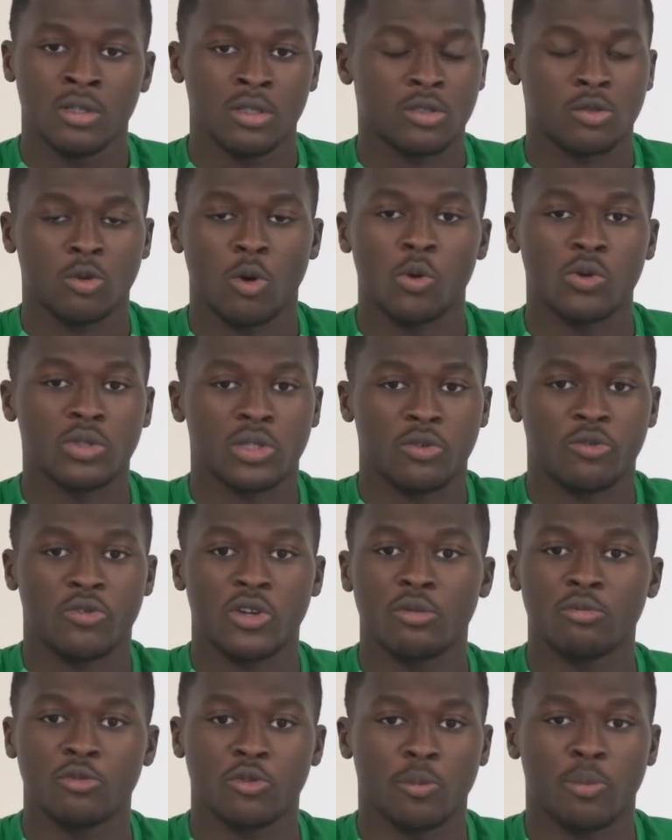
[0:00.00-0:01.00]
it's always a
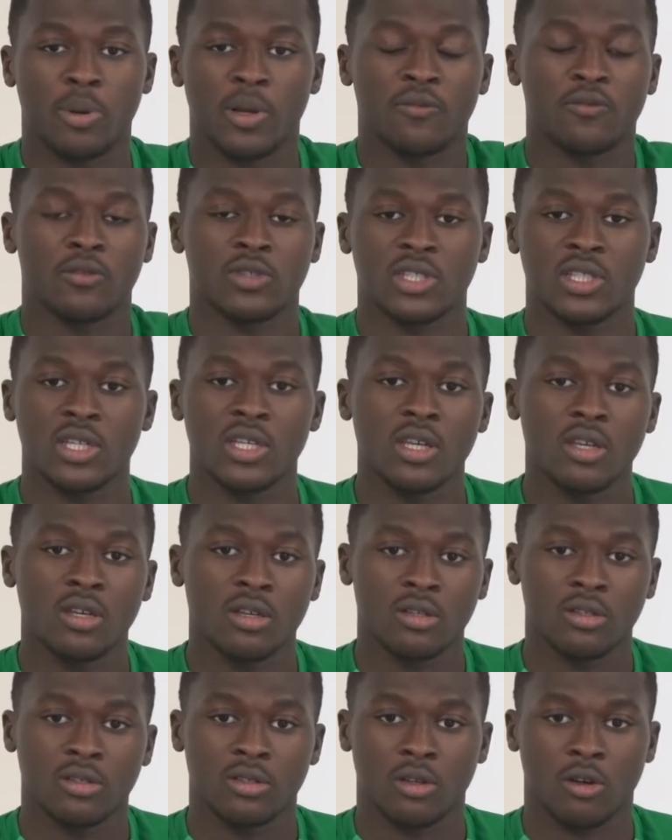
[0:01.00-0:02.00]
dream to play for
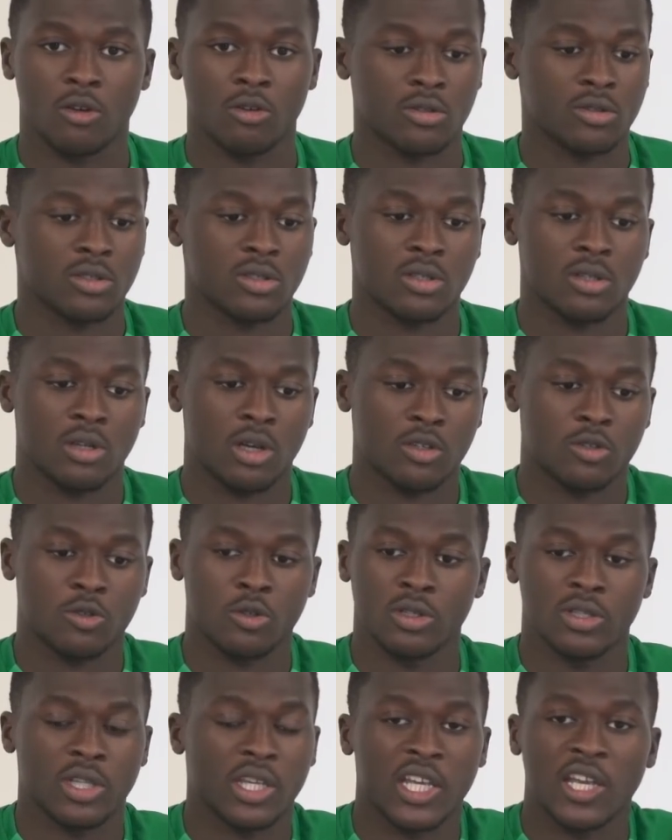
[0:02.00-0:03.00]
City because
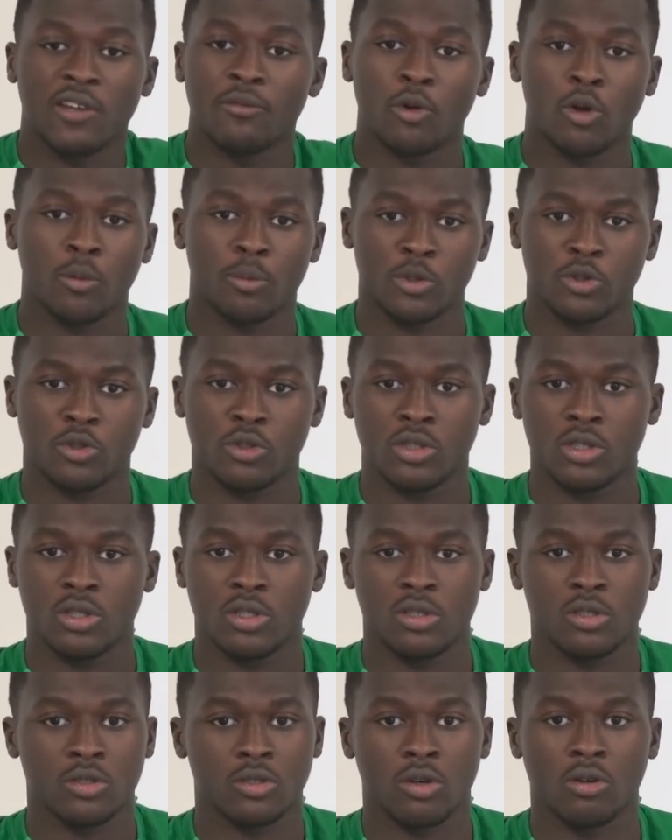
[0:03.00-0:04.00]
actually they gave me an
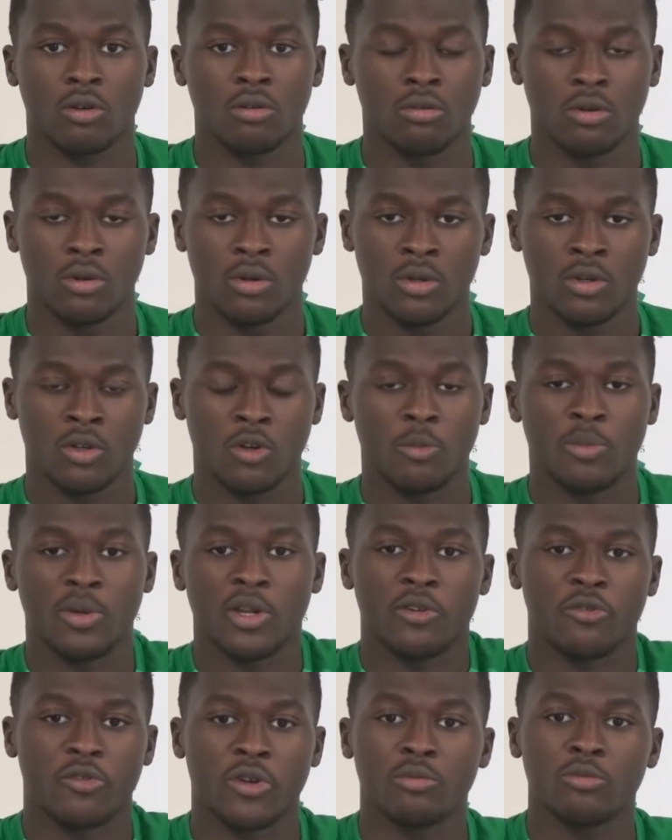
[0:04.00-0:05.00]
opportunity, so it would
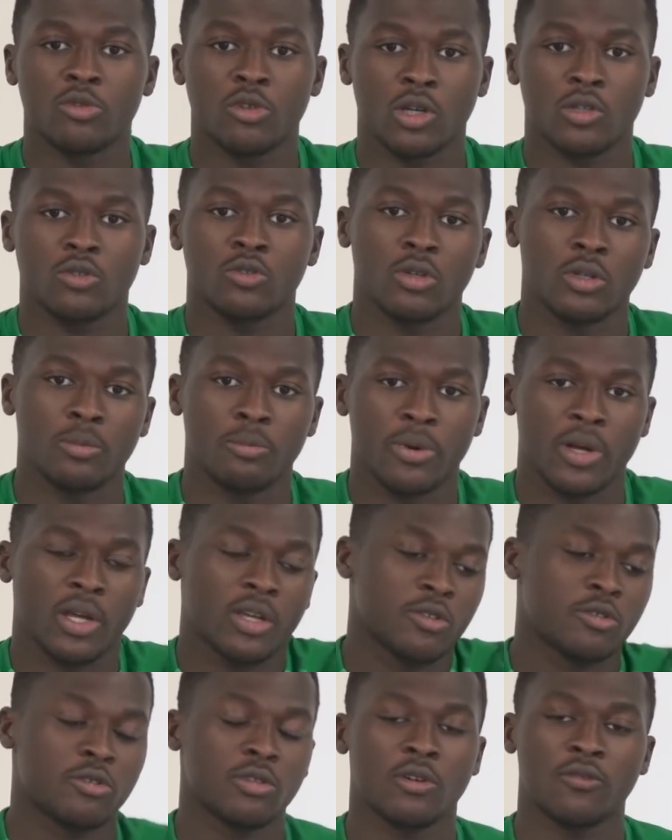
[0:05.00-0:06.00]
be a dream to actually
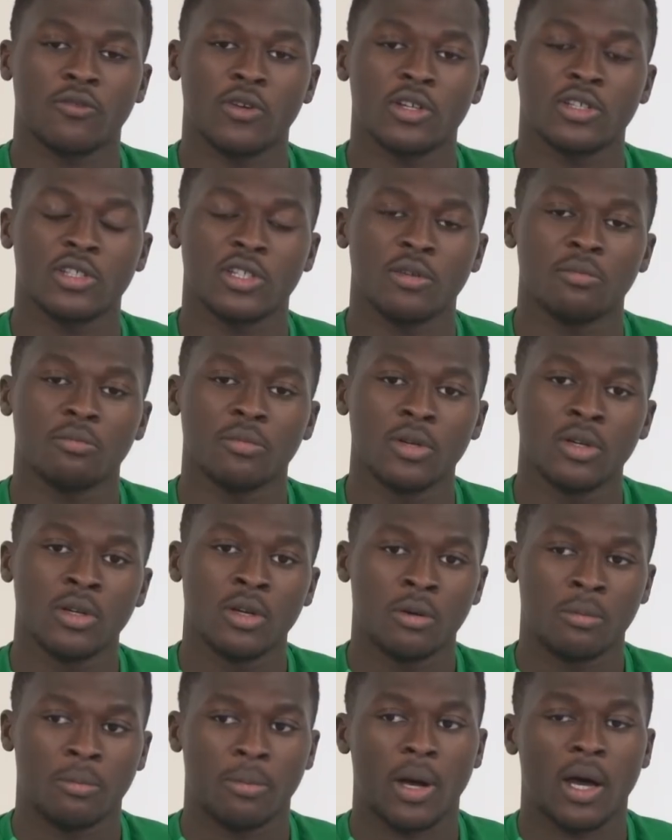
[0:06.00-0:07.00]
break into the first team.
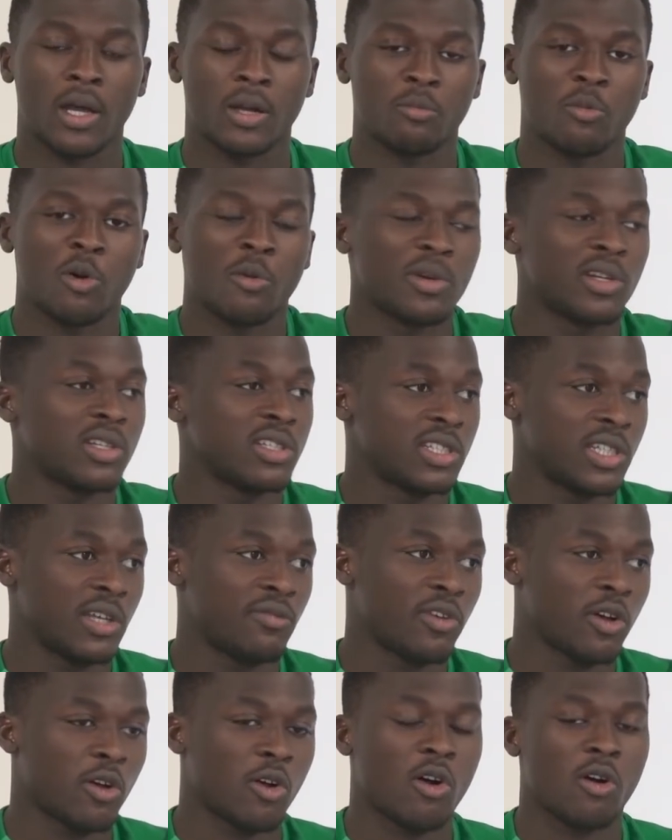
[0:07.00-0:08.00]
But at the moment it's
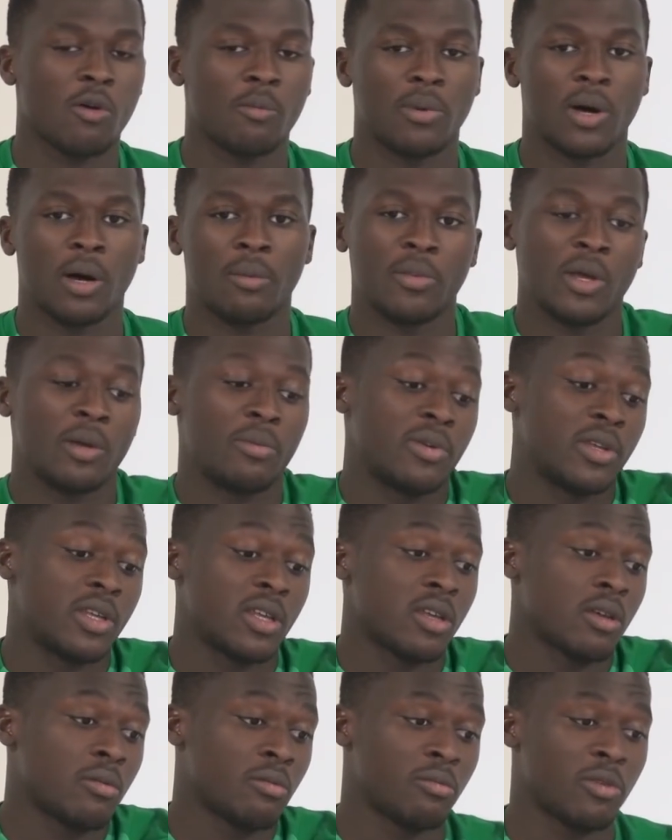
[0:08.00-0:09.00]
difficult. But
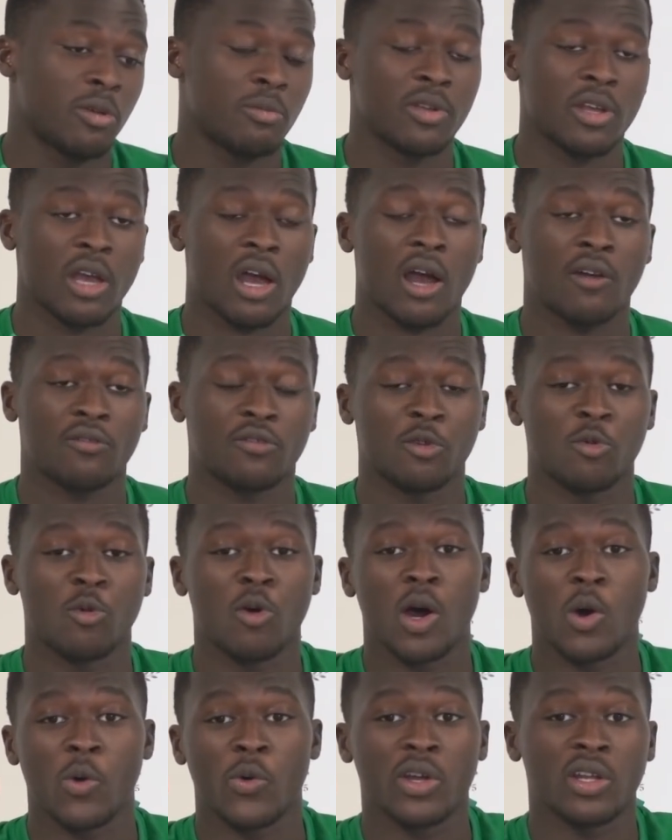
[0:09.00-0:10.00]
maybe maybe I have to
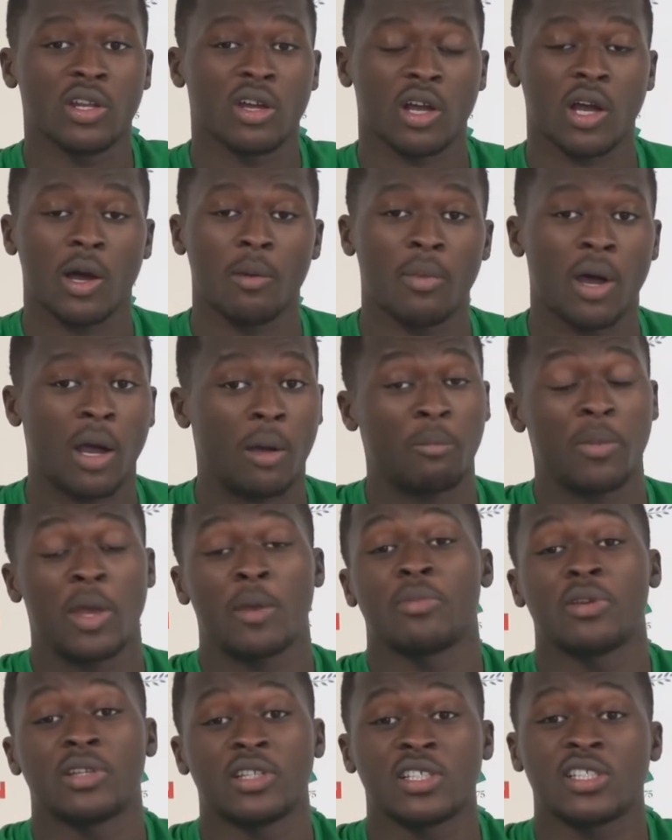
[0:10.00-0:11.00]
go away and then come back.
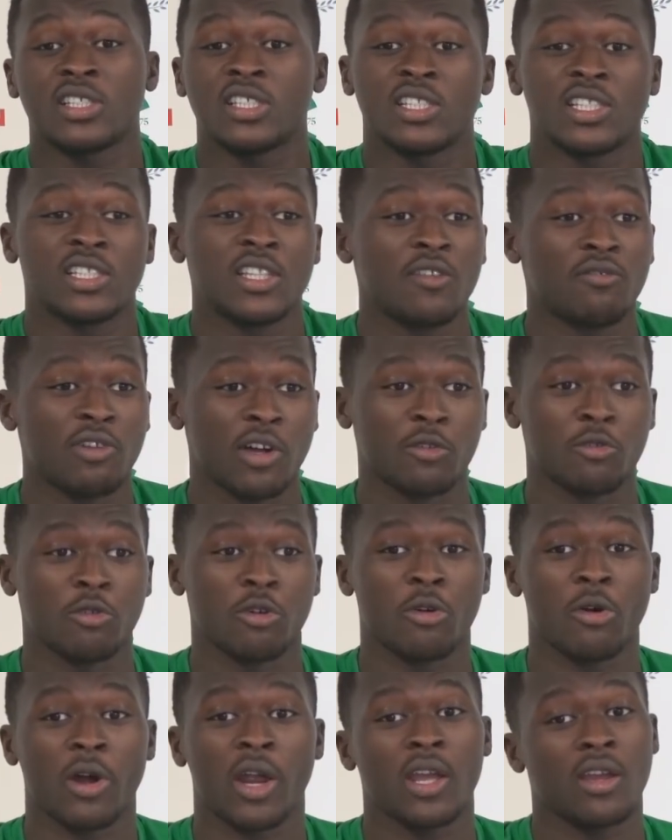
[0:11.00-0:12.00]
Maybe this season if I
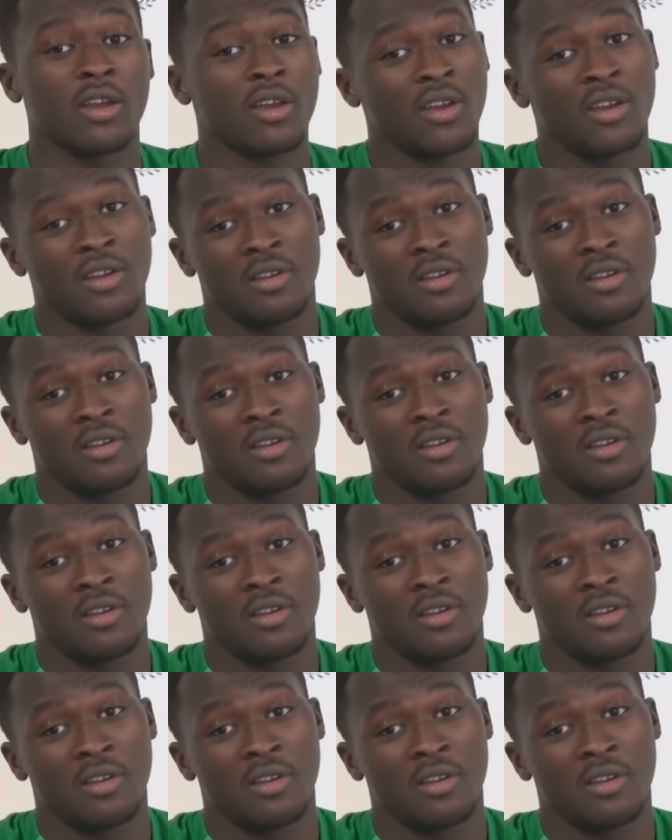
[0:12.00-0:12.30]
do great,